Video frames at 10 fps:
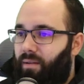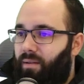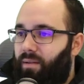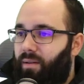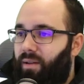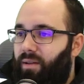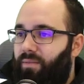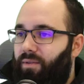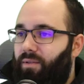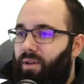delete a
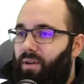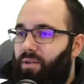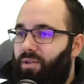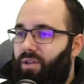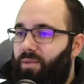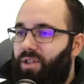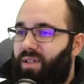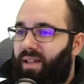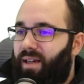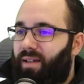few here. So I'm just
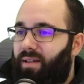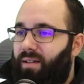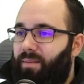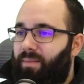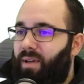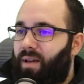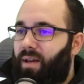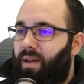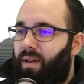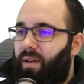selecting them,
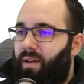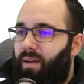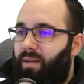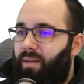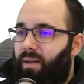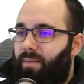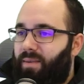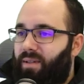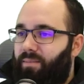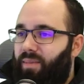and then I'm
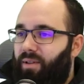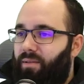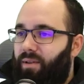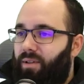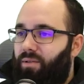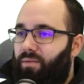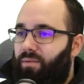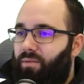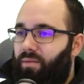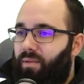simply going
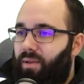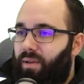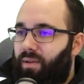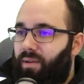to uh,